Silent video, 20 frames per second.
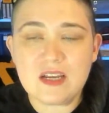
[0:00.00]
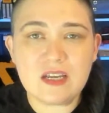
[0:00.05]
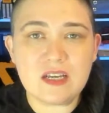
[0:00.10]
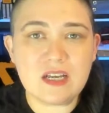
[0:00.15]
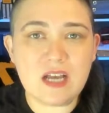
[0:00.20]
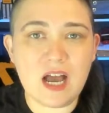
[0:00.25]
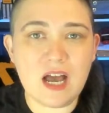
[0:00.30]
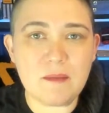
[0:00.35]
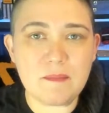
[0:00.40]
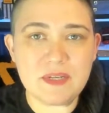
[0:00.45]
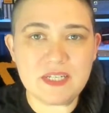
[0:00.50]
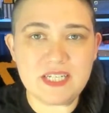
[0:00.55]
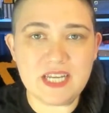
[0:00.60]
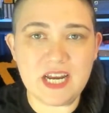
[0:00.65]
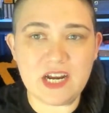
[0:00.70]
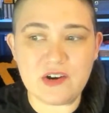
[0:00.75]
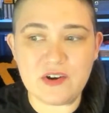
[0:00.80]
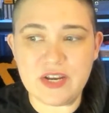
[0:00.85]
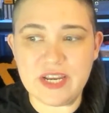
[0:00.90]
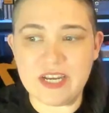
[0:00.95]

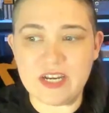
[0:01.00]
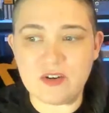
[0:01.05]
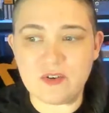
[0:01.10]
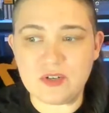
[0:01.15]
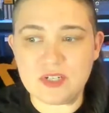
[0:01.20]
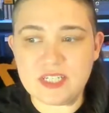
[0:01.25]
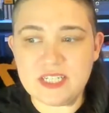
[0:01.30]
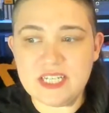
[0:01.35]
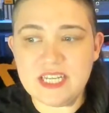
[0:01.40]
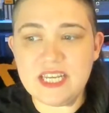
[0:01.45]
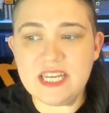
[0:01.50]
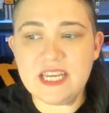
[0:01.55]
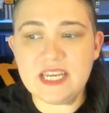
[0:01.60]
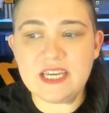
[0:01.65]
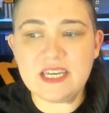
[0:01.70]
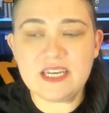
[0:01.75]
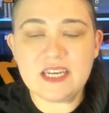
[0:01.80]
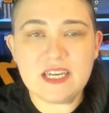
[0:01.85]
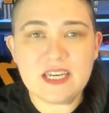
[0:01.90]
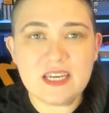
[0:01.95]
commentary and critique,